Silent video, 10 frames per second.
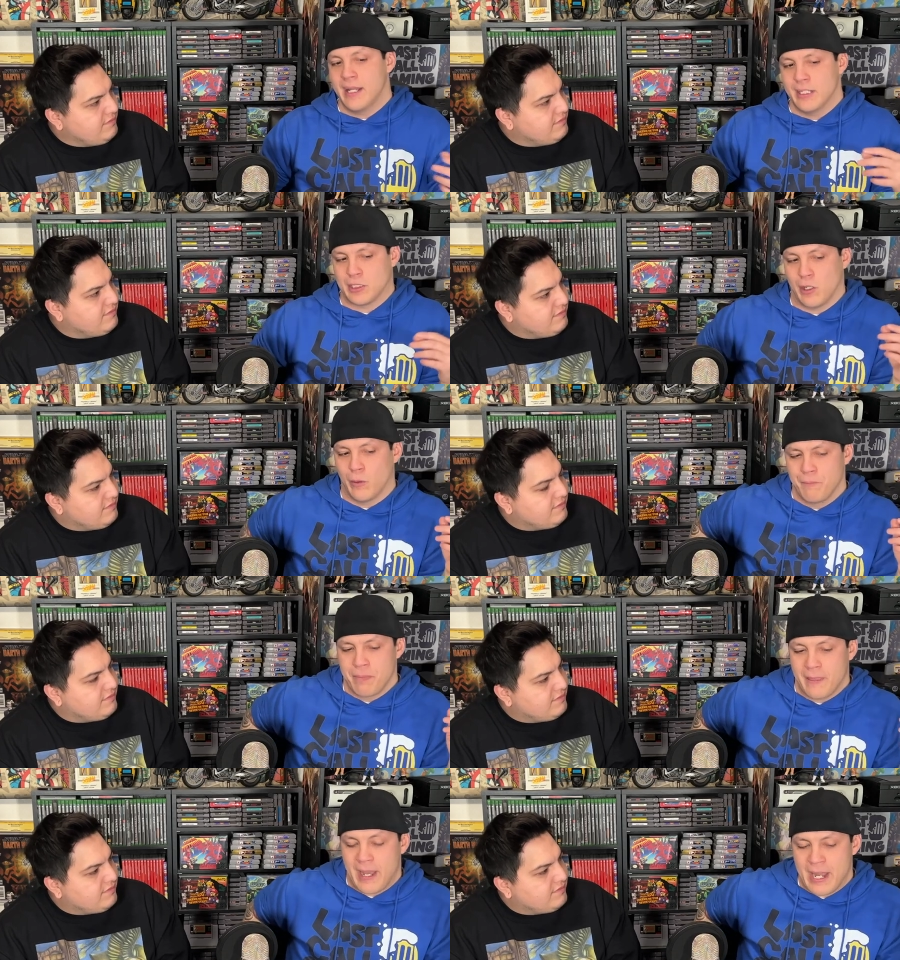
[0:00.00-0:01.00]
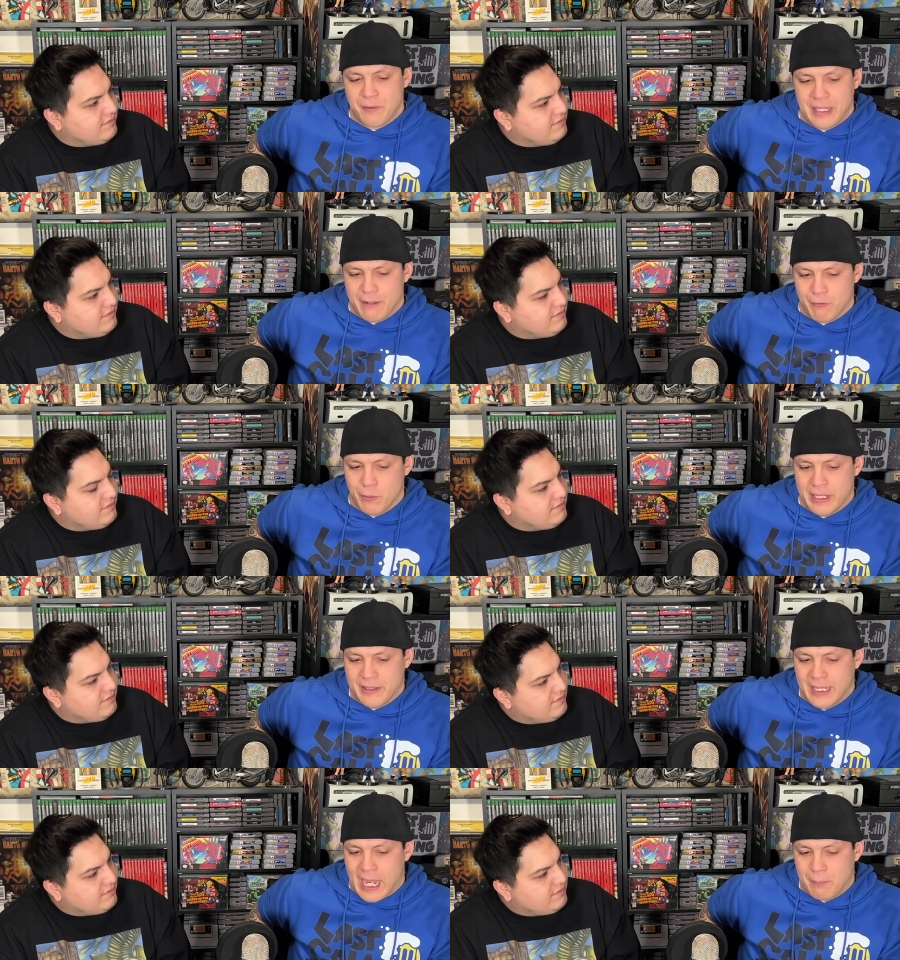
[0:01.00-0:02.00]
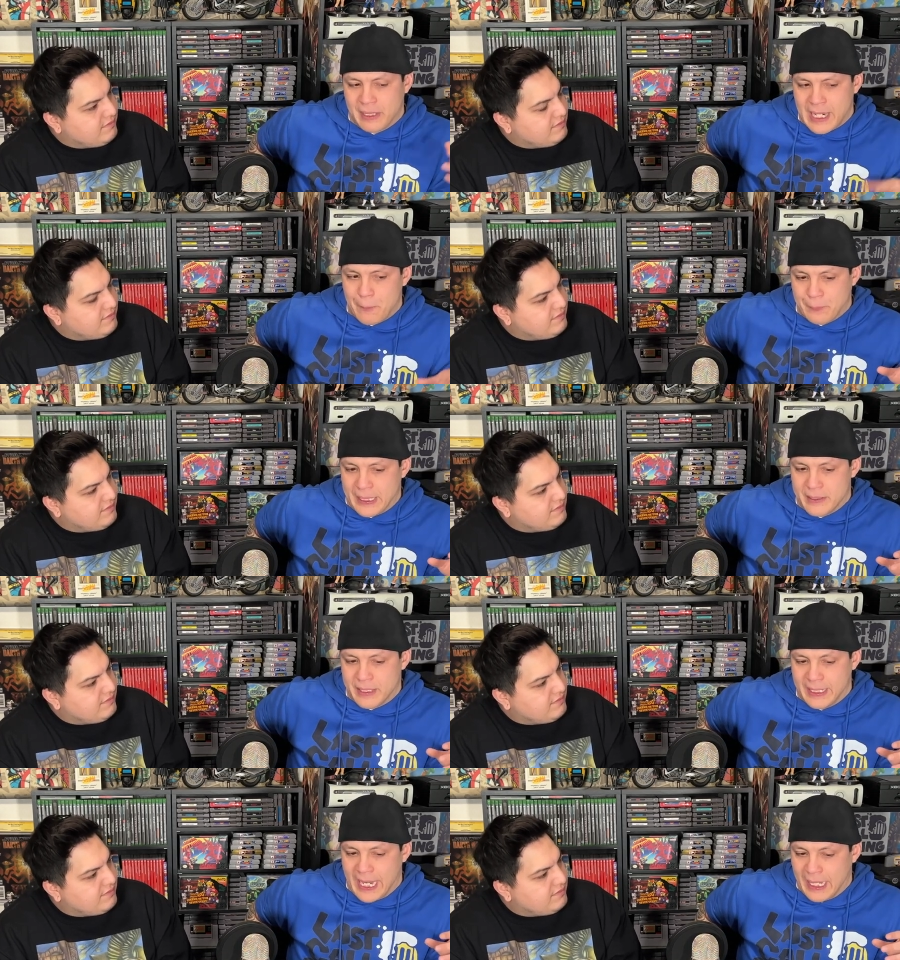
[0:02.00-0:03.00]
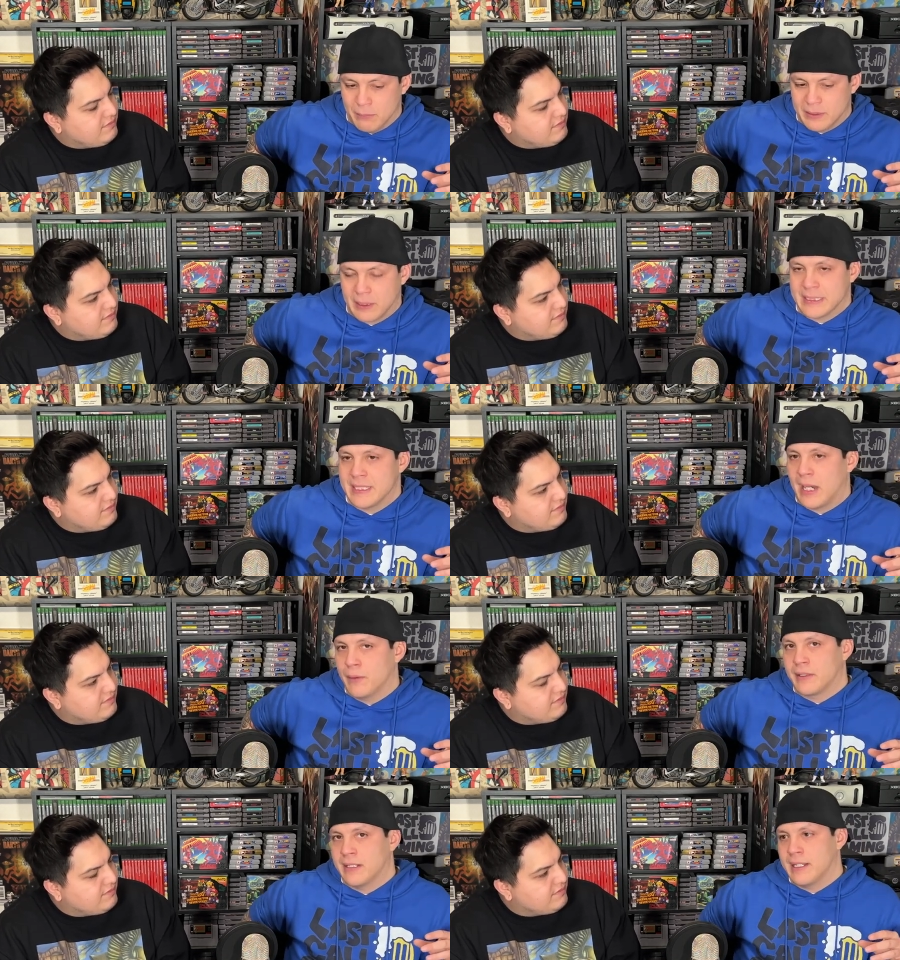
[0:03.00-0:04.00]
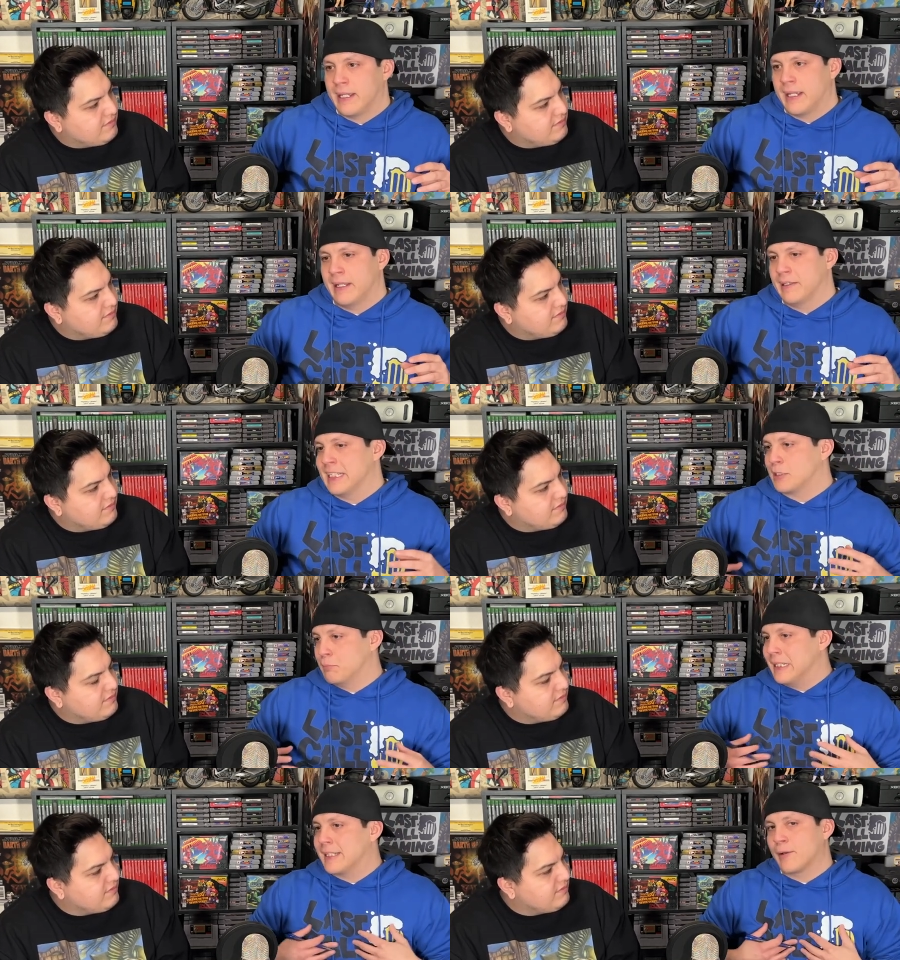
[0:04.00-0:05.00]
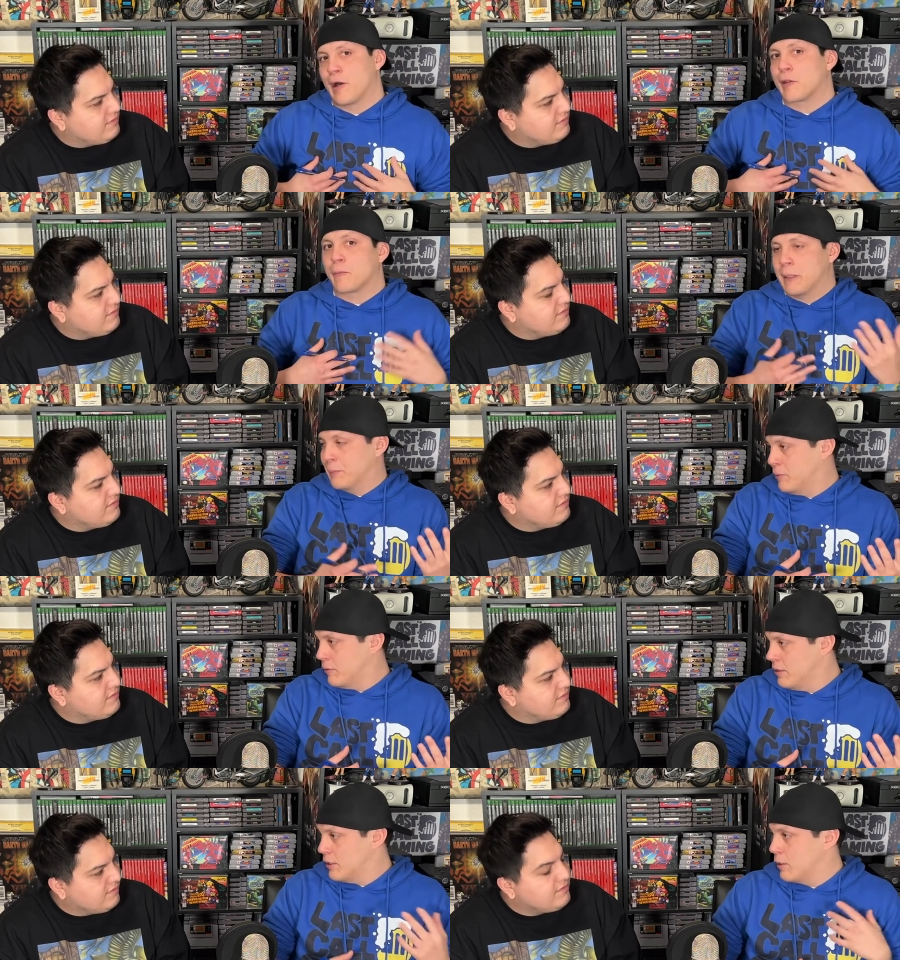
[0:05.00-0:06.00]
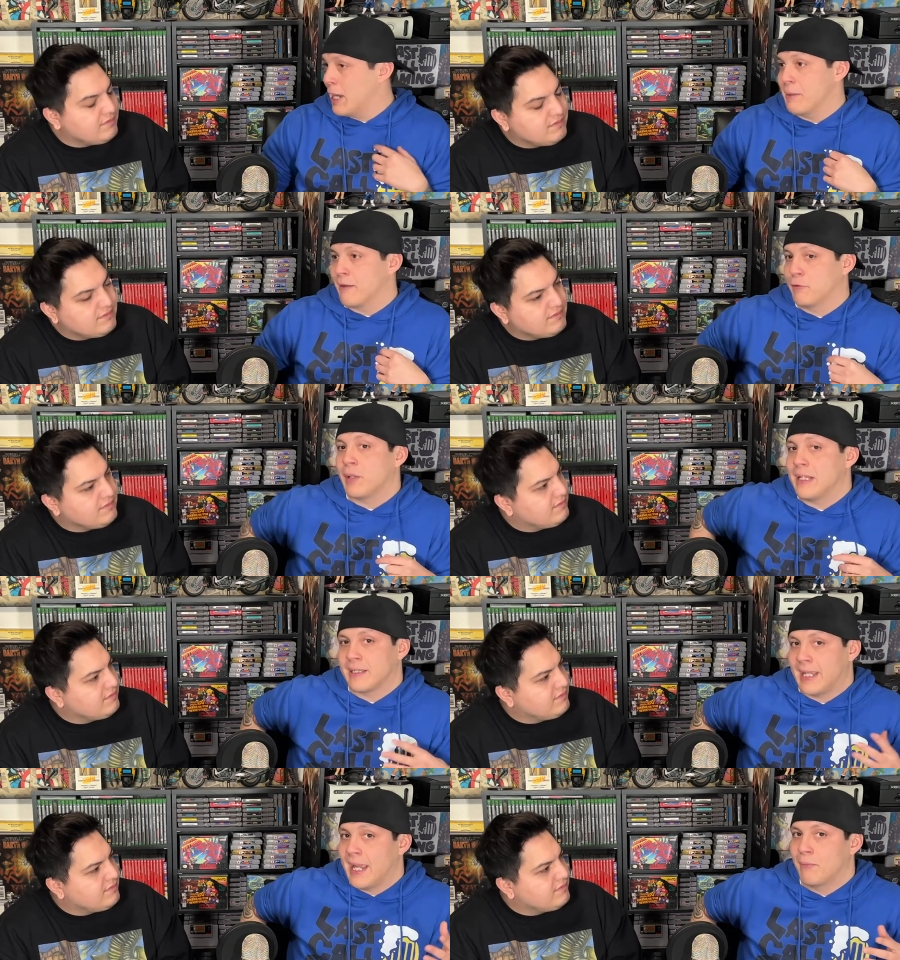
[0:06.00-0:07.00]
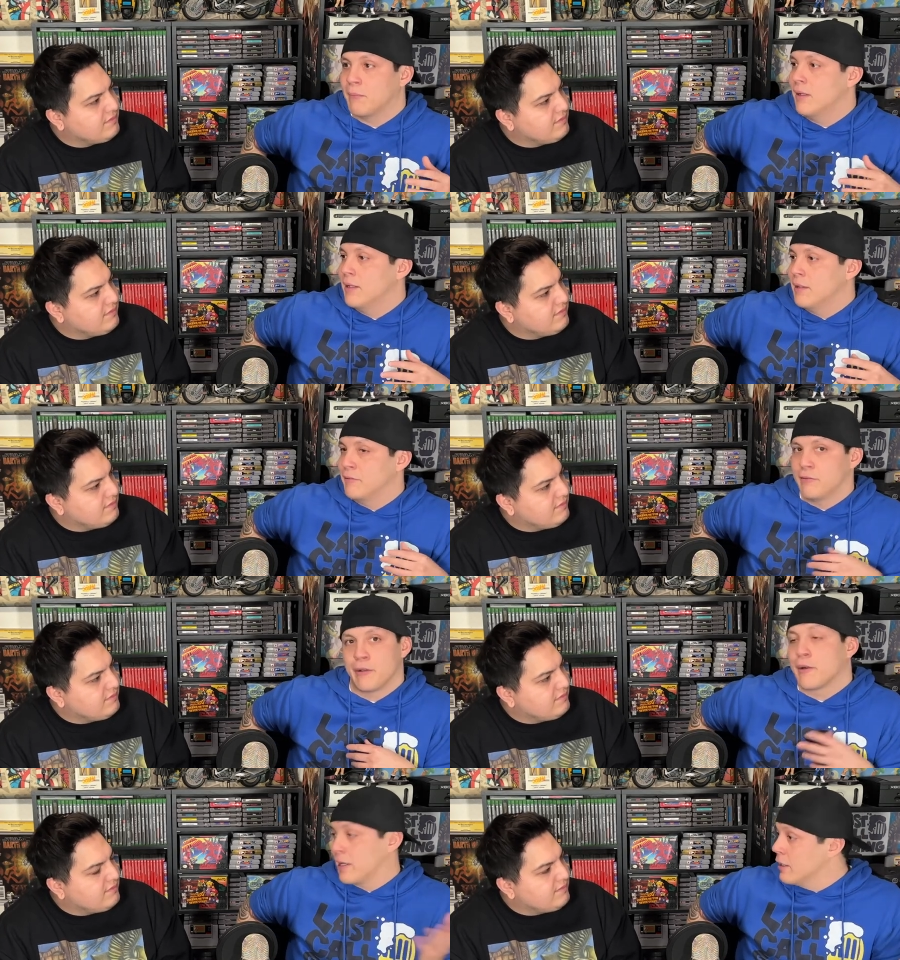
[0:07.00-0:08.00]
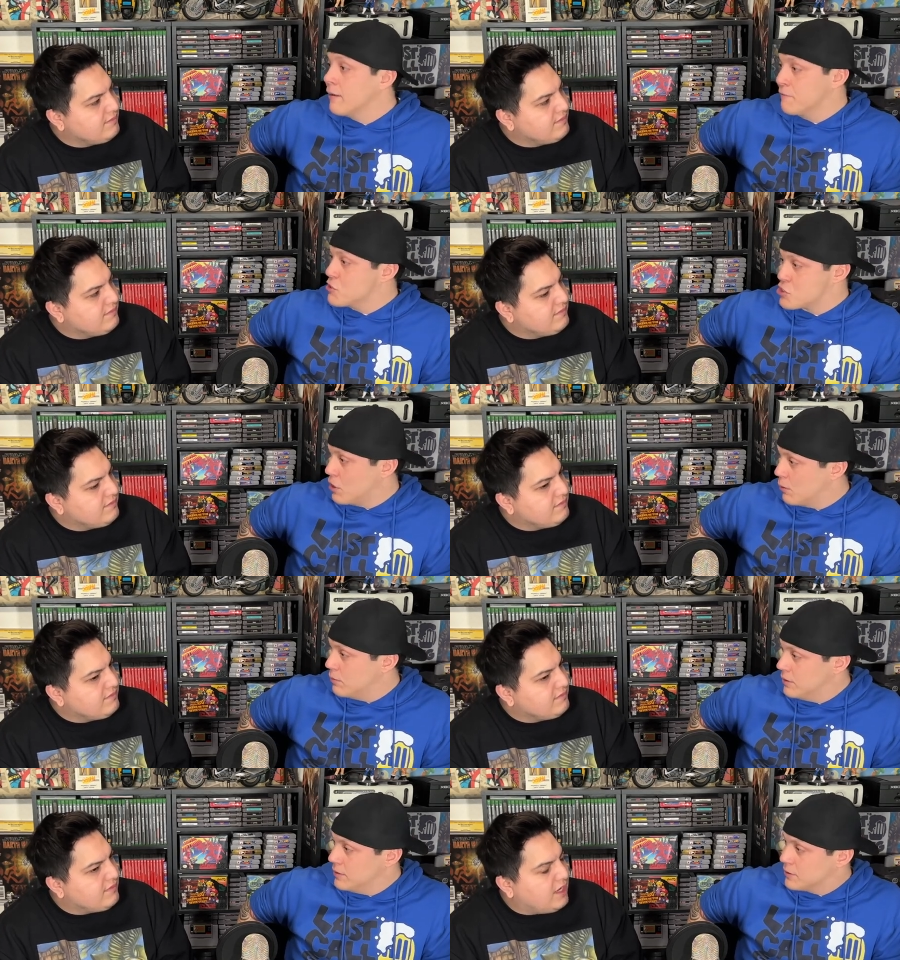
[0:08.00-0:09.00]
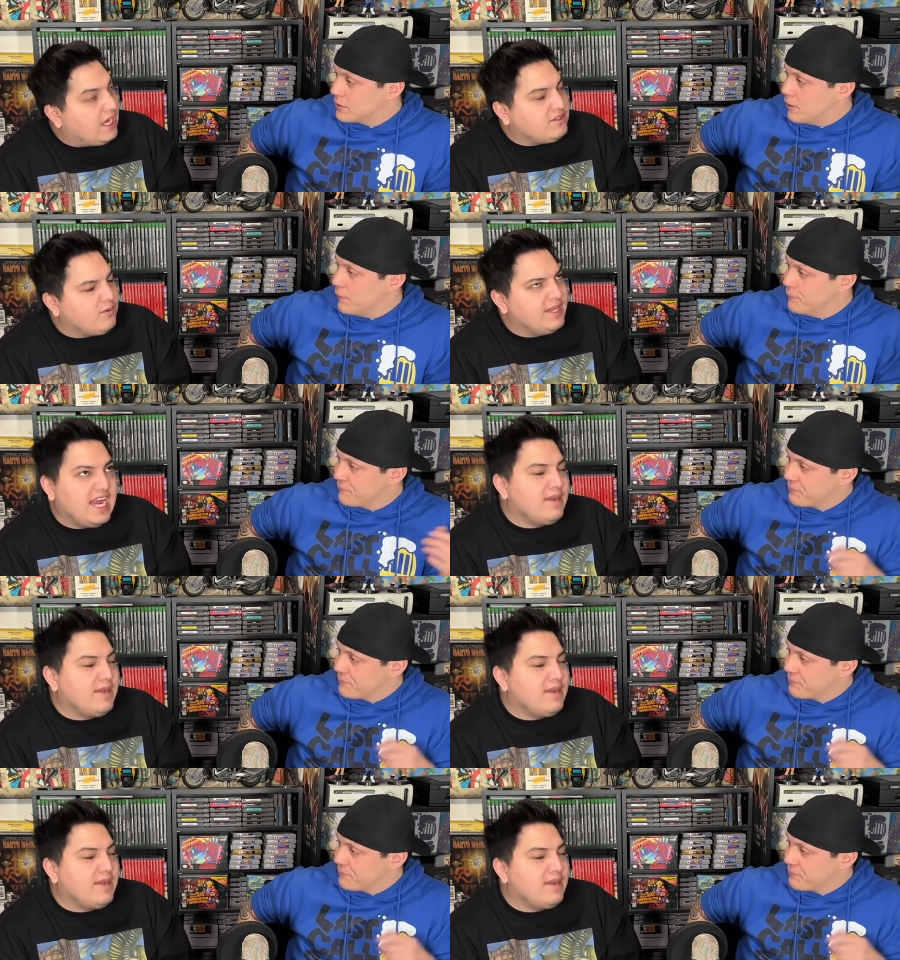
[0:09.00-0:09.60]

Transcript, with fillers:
Speaker 1: So I don't think it ruined anything. I'm glad I played the games because now it, it, it lets me tell other people, go, hey man, if you like the game, you're gonna love the show.
Speaker 2: So, I told my dad